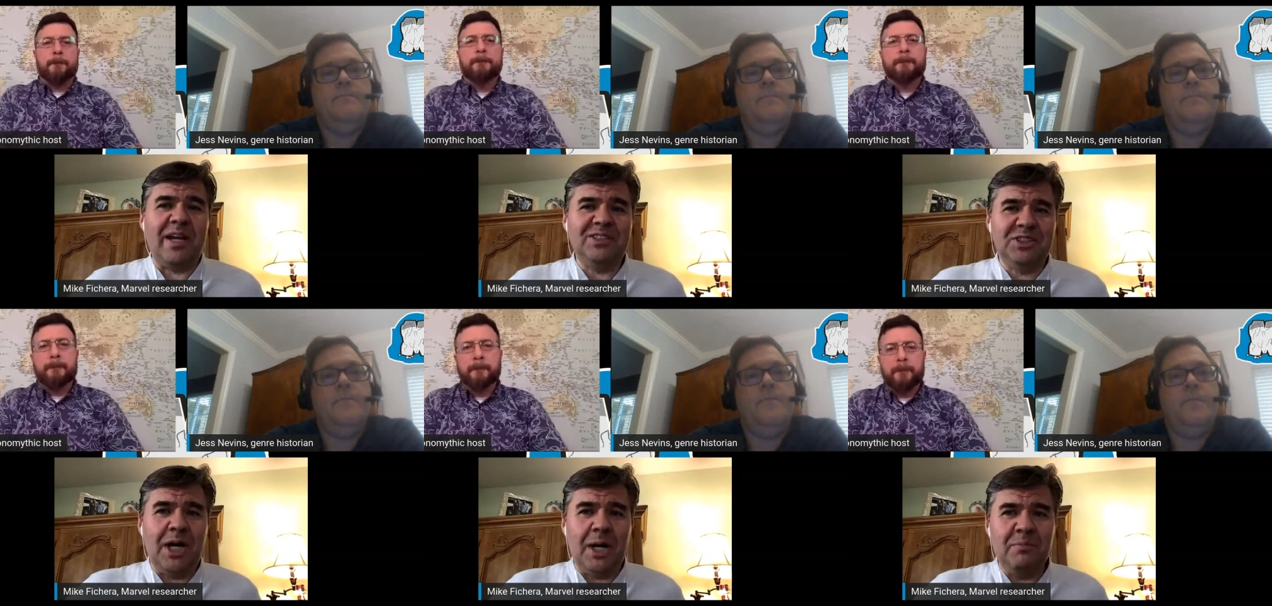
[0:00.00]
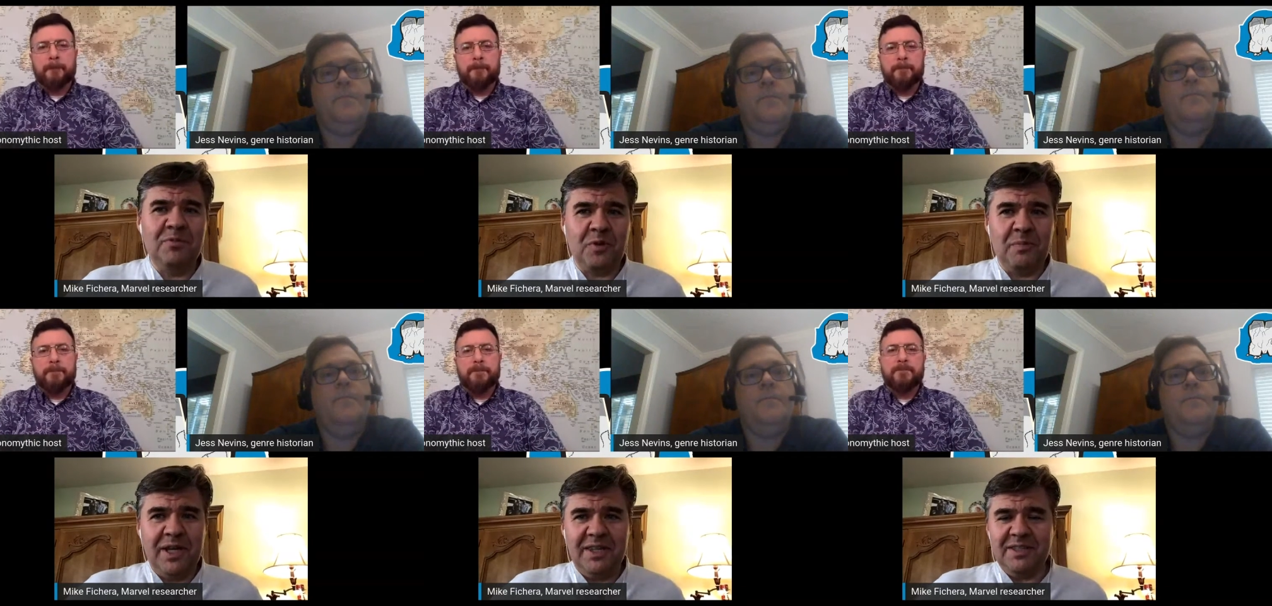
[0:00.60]
Speaker 1: wage job for
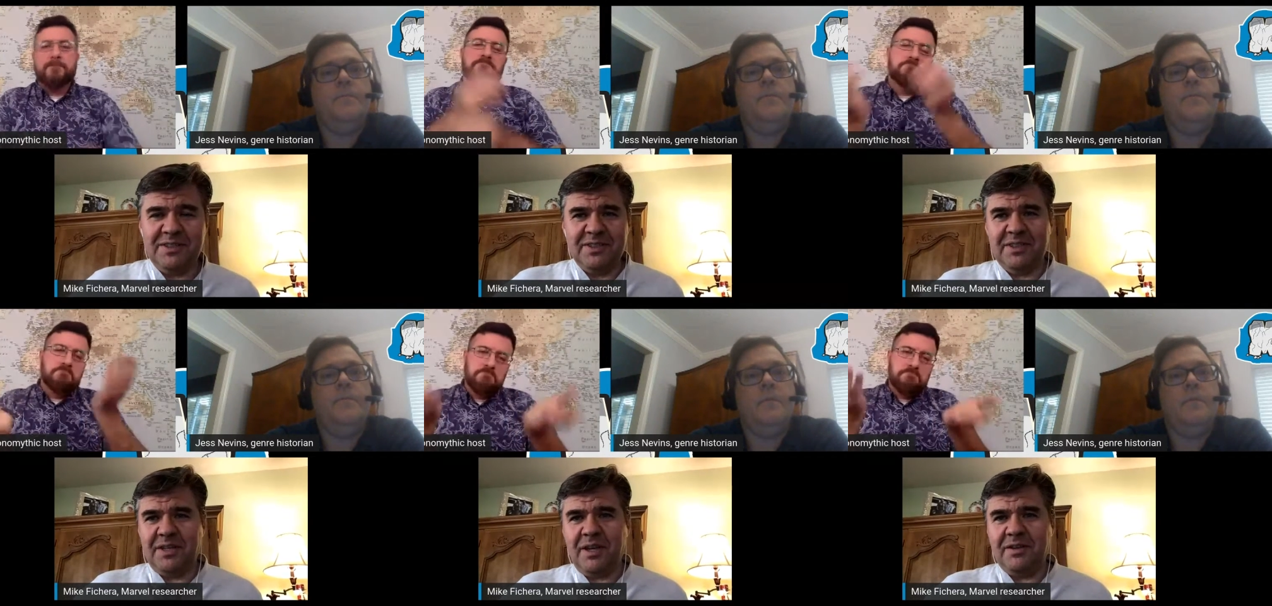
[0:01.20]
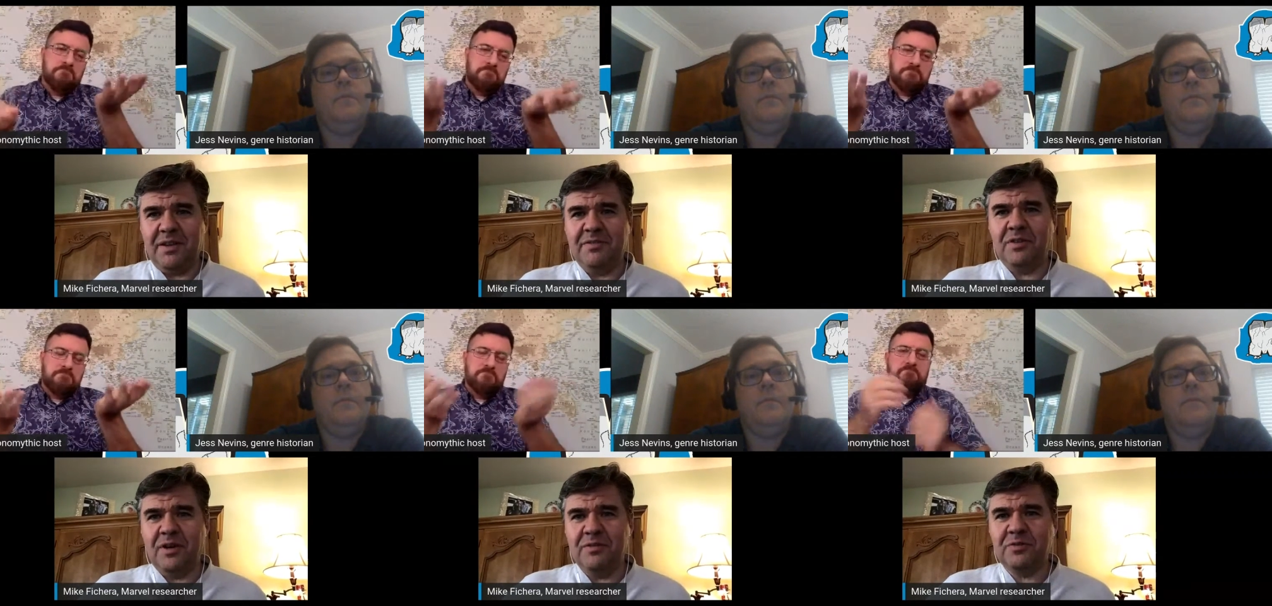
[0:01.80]
me. This is a, a fun